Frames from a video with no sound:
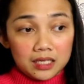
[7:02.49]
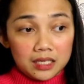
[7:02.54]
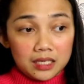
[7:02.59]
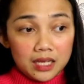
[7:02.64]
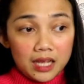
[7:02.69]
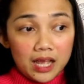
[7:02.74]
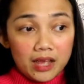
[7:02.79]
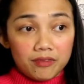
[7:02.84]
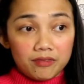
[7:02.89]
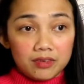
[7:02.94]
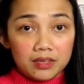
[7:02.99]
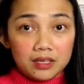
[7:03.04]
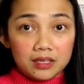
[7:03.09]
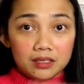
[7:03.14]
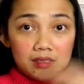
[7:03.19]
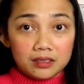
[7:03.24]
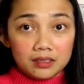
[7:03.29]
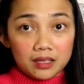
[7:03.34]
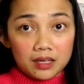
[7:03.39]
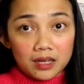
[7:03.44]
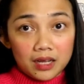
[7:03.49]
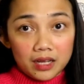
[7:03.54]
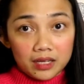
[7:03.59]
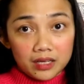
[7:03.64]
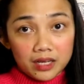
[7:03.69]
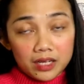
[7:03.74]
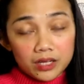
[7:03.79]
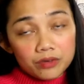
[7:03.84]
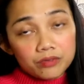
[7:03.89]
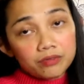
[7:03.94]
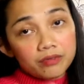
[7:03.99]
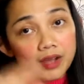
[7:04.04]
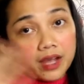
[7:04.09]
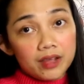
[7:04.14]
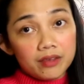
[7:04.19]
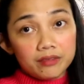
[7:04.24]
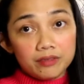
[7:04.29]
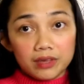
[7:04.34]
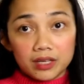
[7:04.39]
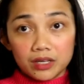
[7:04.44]
having a
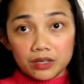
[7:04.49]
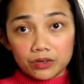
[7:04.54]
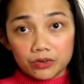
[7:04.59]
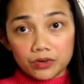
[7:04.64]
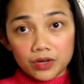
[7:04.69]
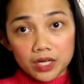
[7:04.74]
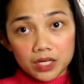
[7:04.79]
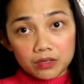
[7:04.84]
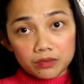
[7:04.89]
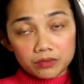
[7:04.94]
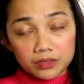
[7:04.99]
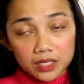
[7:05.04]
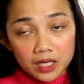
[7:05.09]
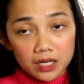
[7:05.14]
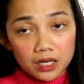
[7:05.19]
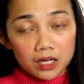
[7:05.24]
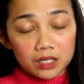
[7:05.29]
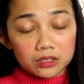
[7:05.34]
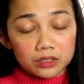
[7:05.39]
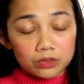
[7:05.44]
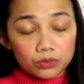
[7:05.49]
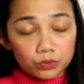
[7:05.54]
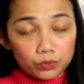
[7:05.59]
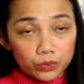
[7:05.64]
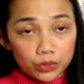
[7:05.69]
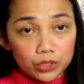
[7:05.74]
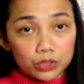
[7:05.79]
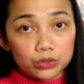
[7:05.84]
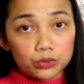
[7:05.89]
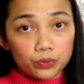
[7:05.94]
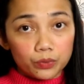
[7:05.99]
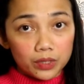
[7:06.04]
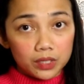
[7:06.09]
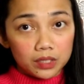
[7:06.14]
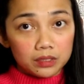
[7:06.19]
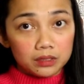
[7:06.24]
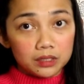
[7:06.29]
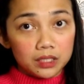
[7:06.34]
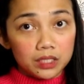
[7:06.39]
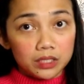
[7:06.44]
9-to-5 and a creative side hustle works well
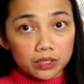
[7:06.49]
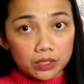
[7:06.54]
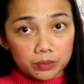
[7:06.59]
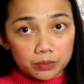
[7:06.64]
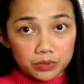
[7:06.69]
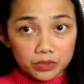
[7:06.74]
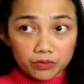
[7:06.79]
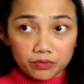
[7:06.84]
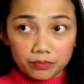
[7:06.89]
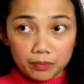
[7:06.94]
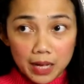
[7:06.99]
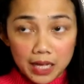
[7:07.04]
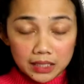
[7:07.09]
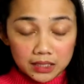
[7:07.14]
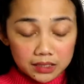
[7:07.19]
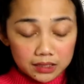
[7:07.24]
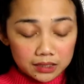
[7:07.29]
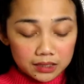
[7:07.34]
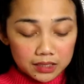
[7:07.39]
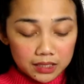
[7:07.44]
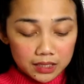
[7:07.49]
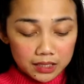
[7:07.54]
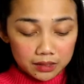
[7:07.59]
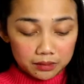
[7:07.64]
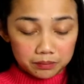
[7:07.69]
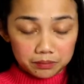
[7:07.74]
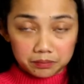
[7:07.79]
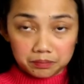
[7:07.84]
in terms of balancing it.